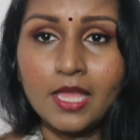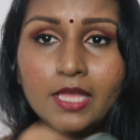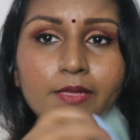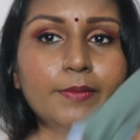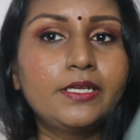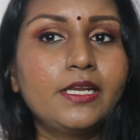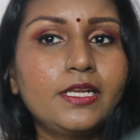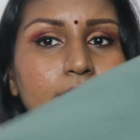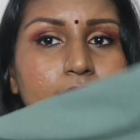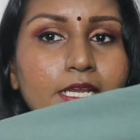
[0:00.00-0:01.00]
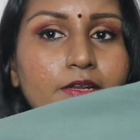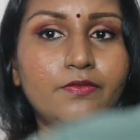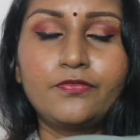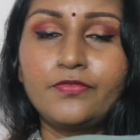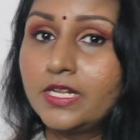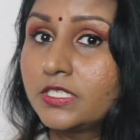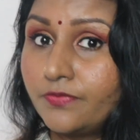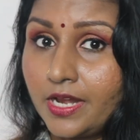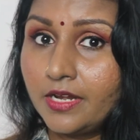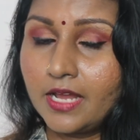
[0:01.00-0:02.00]
the material it feels
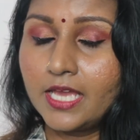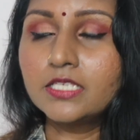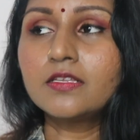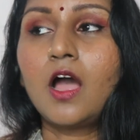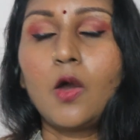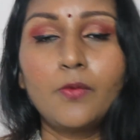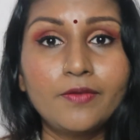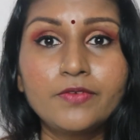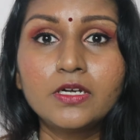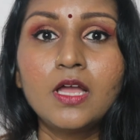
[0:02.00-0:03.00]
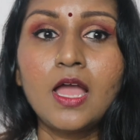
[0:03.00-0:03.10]
very nice however